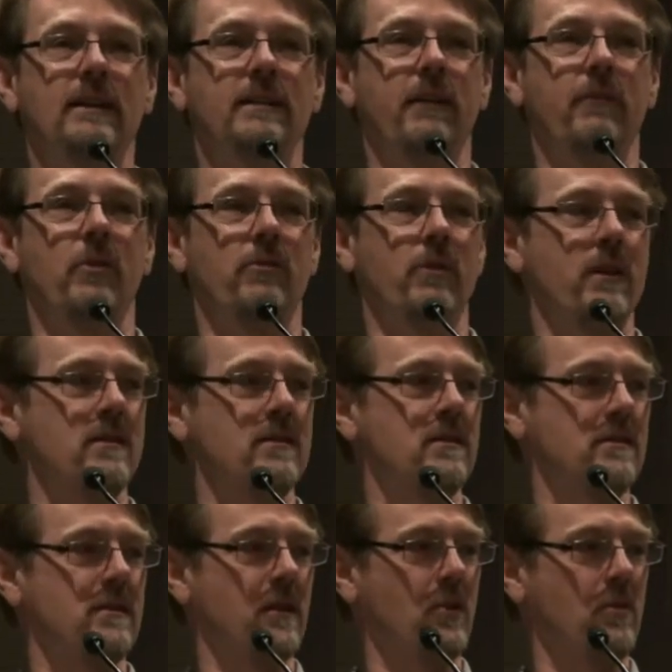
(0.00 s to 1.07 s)
David
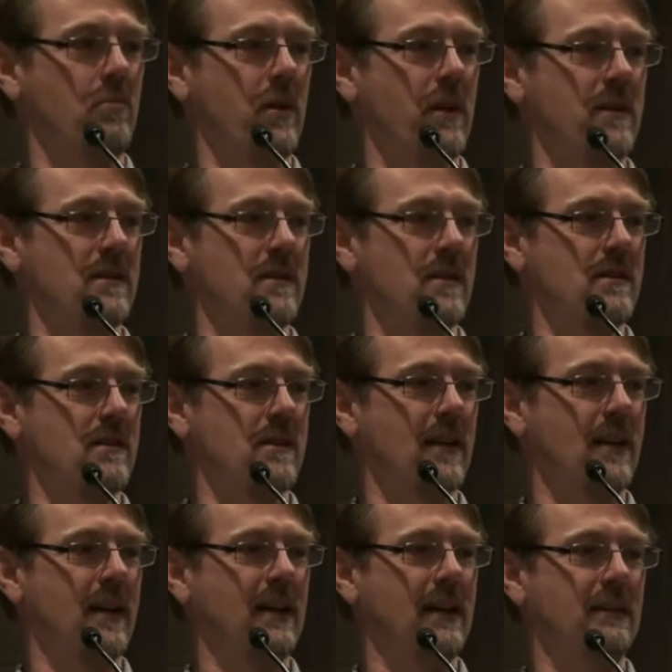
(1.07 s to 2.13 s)
Lorenz sing her praises.
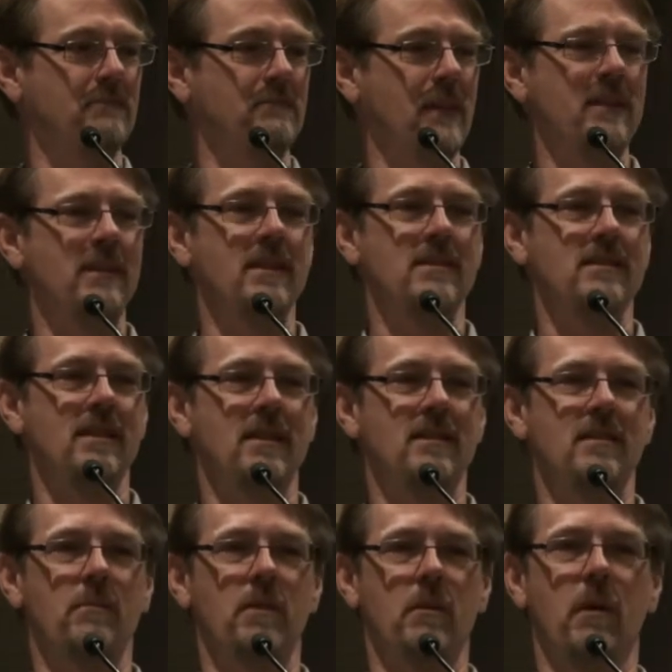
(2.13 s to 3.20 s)
I did say
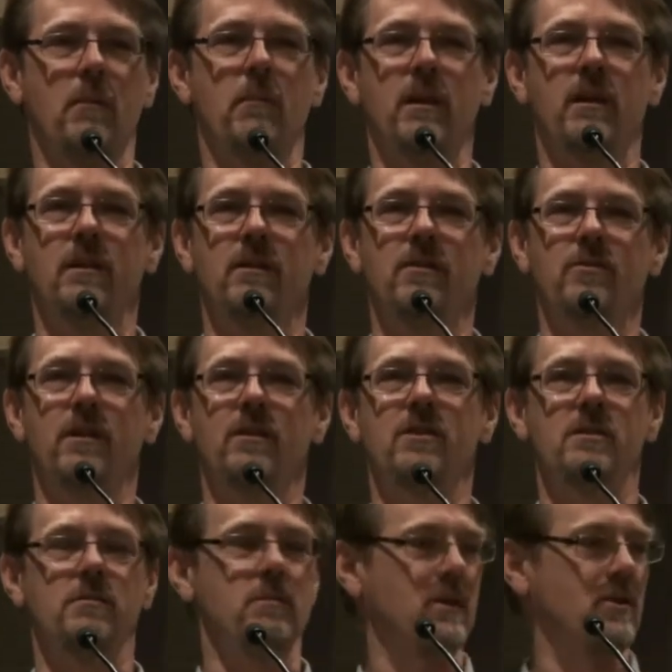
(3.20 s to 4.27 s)
something about my
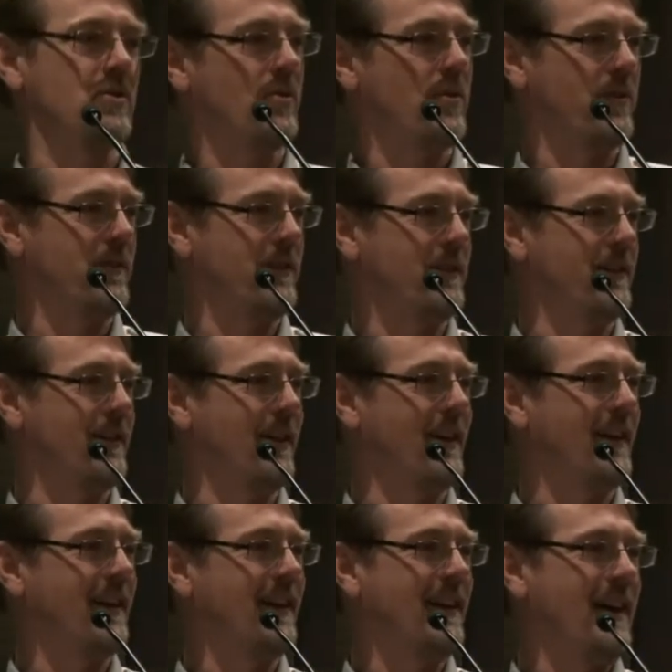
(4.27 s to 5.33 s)
introductions being shorter, didn't I?
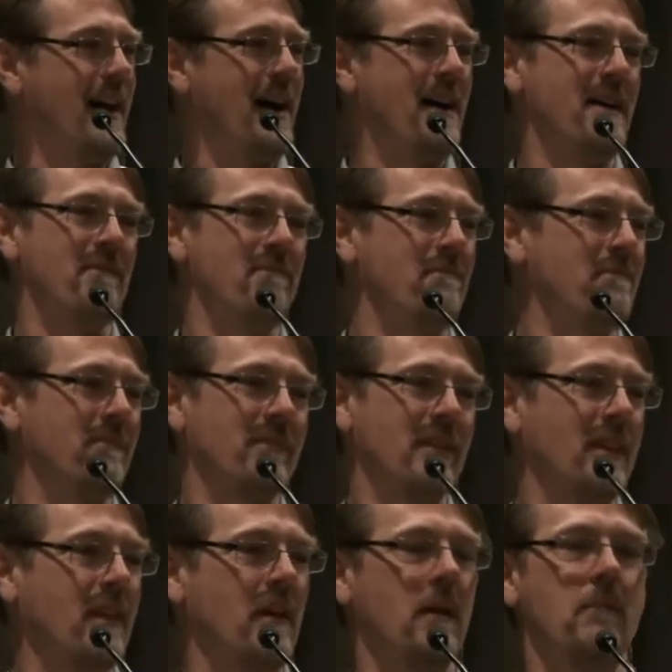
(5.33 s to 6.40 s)

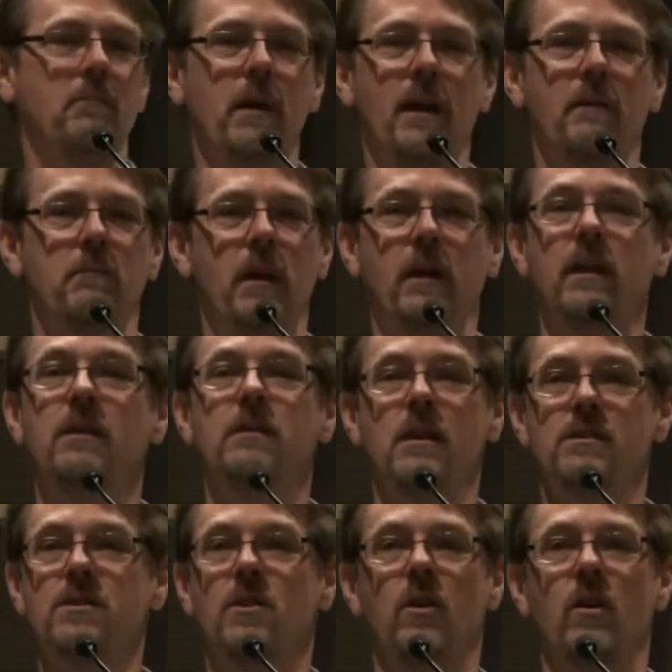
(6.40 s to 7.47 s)
Becky
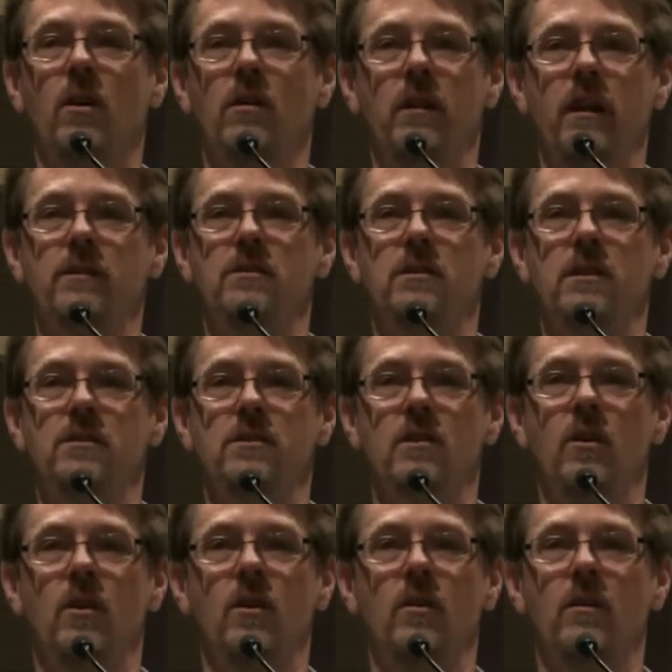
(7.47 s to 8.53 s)
does it all, and she does
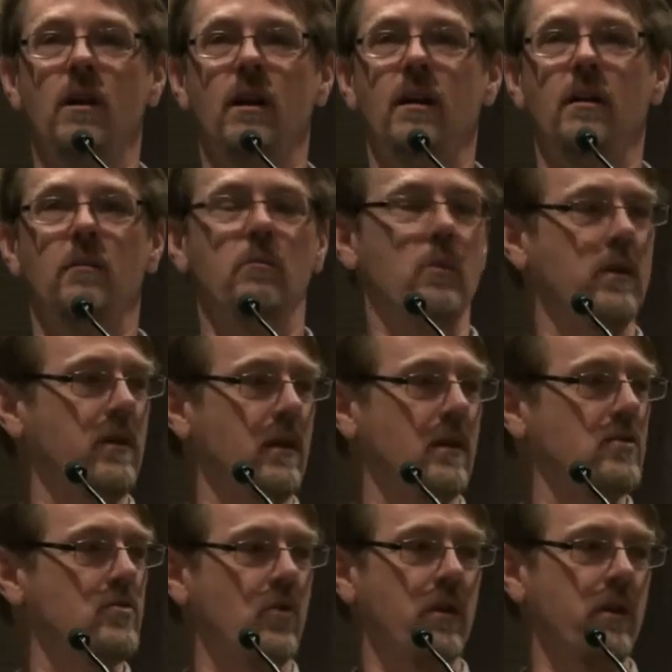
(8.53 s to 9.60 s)
it all with
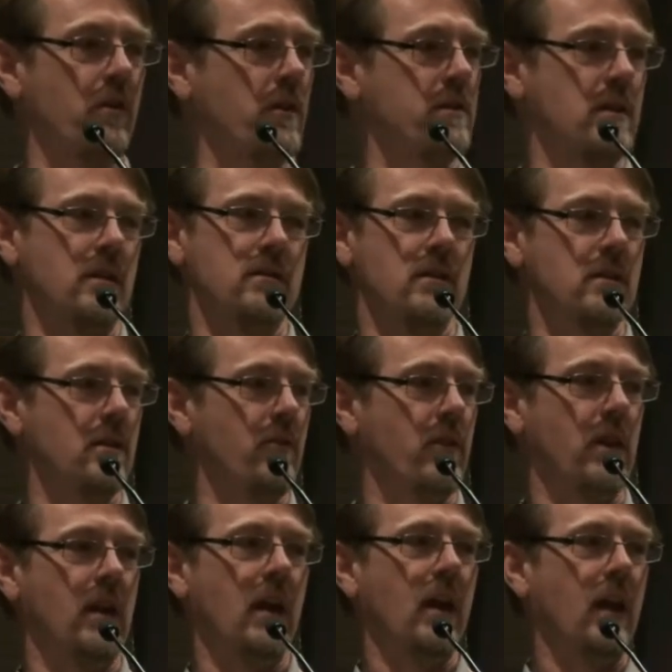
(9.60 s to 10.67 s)
extraordinary
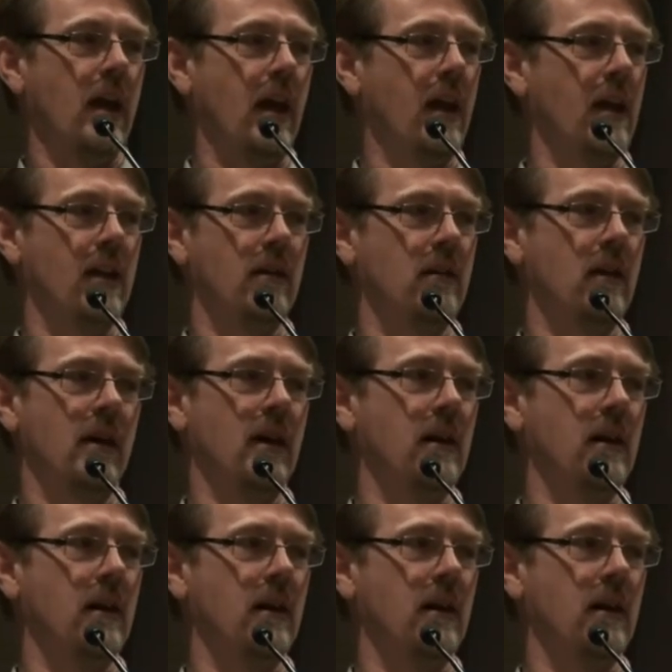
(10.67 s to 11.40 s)
sensitivity, and